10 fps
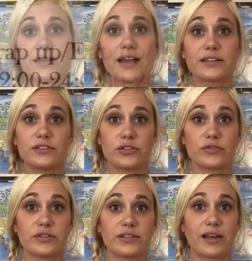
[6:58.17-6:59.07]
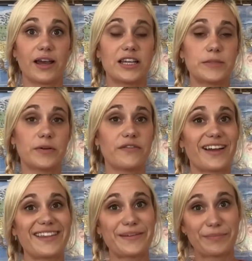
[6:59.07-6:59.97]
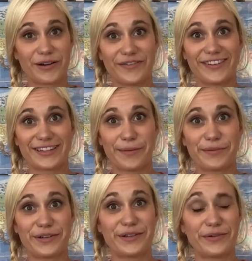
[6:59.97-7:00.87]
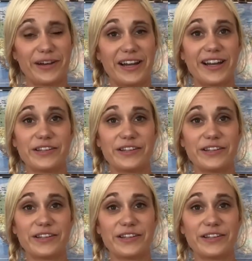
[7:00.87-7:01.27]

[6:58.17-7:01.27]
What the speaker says: next two slides provide the perfect opportunity